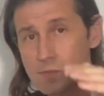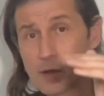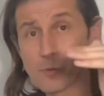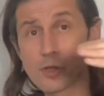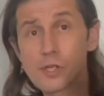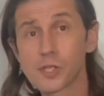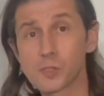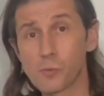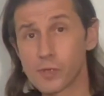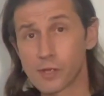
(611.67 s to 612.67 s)
And we're going to
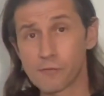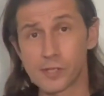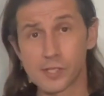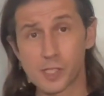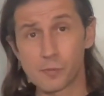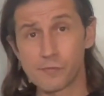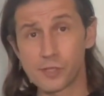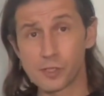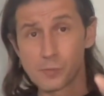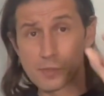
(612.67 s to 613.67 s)
explore that over the next couple of
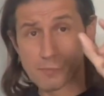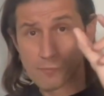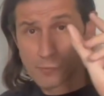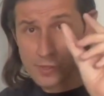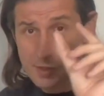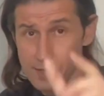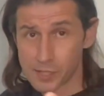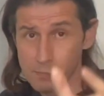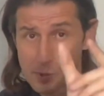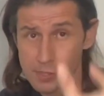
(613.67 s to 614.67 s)
videos, but with
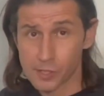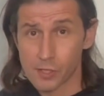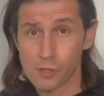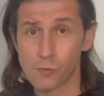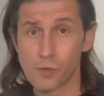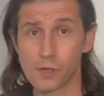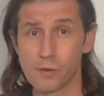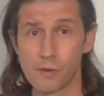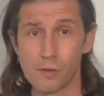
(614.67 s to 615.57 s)
this particular one,